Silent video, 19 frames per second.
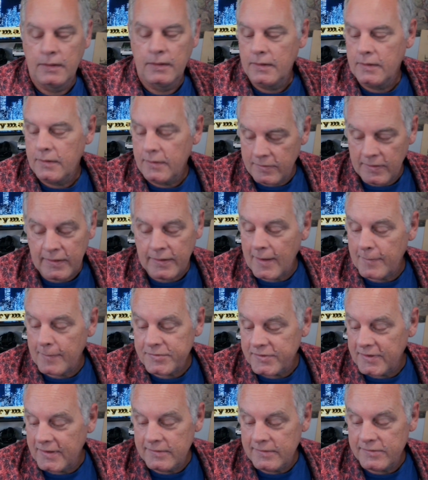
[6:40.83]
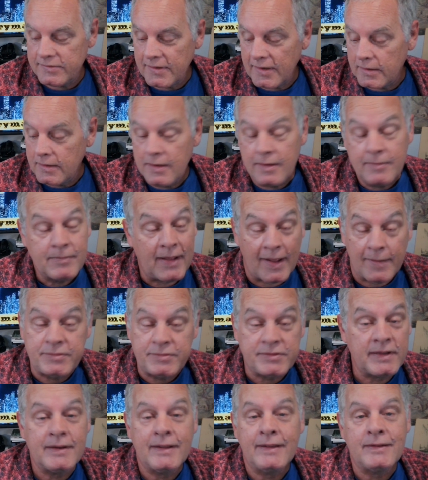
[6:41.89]
You think Epstein's dead?
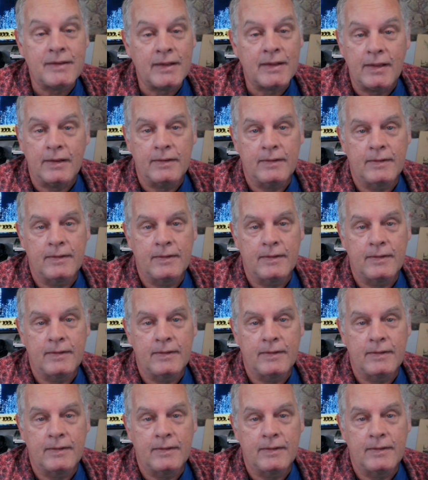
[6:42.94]
Epstein ain't dead.